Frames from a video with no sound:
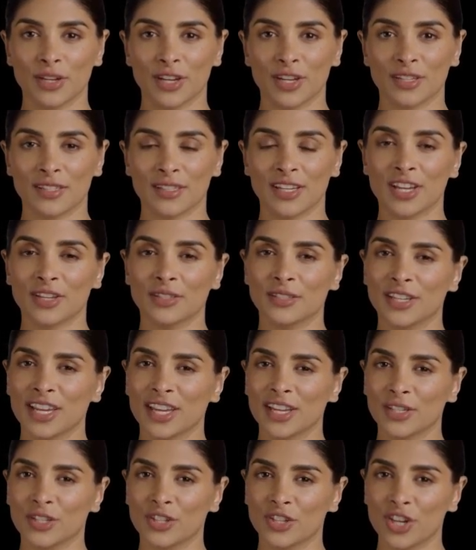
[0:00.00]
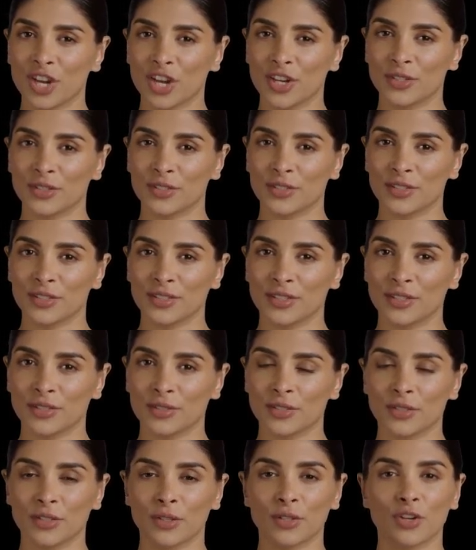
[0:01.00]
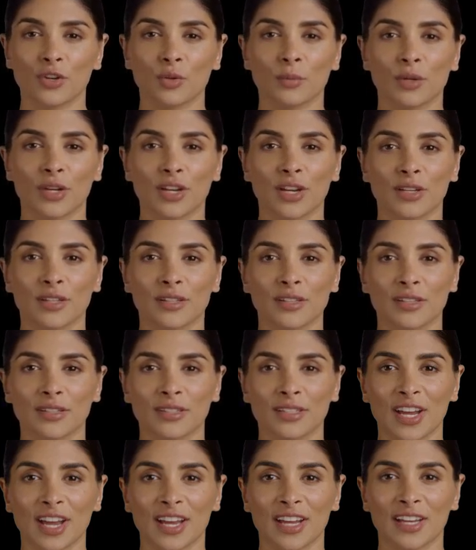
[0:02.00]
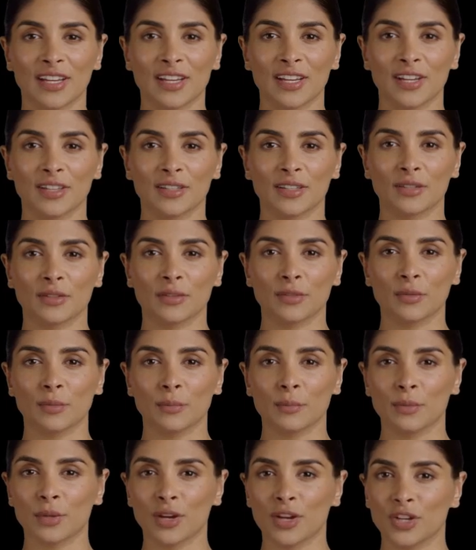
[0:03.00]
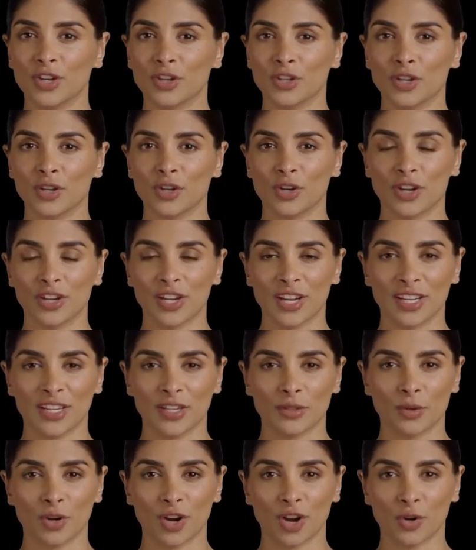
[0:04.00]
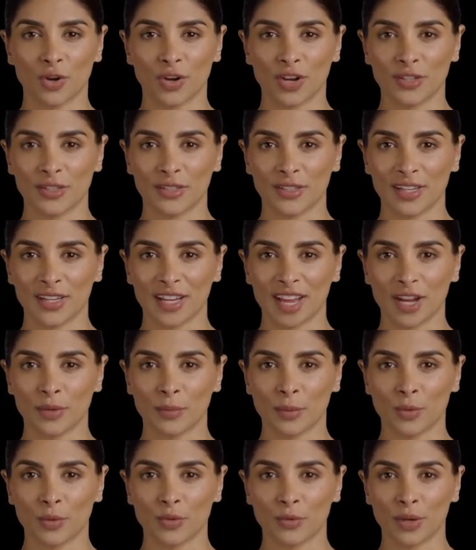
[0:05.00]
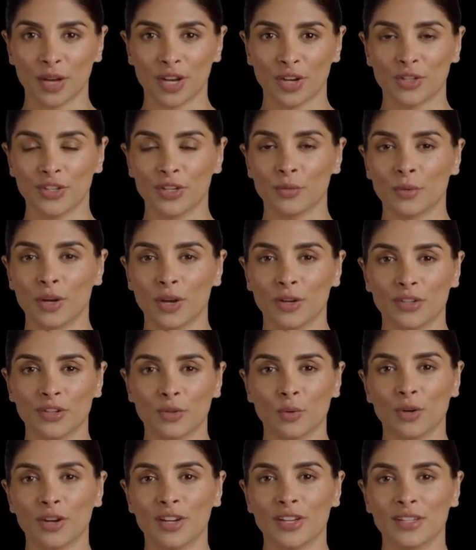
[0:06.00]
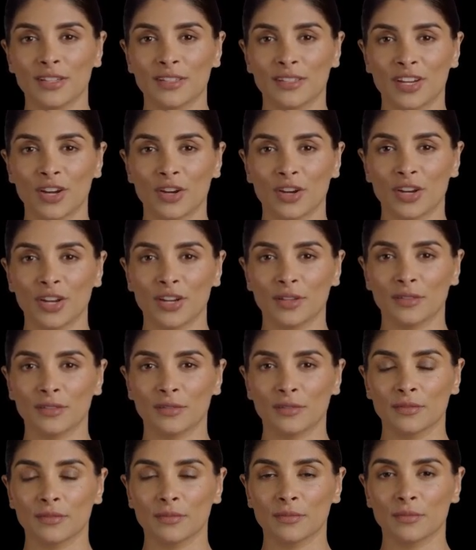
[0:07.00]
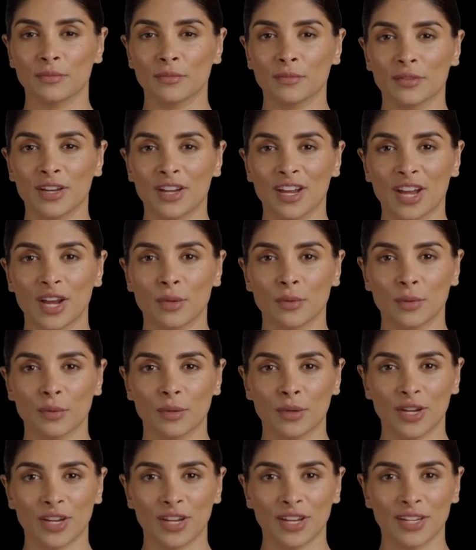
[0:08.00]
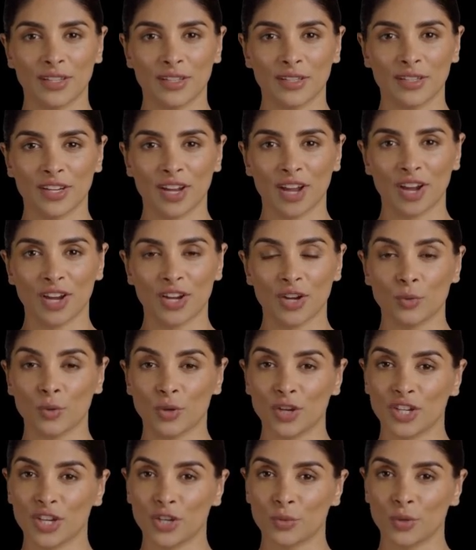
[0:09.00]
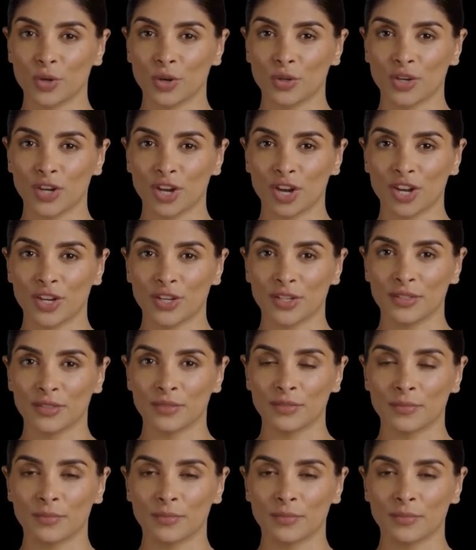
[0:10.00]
Assess and adjust. Therapy isn't static. Monitor your client's progress and be prepared to pivot when necessary. EBP is not a rigid protocol.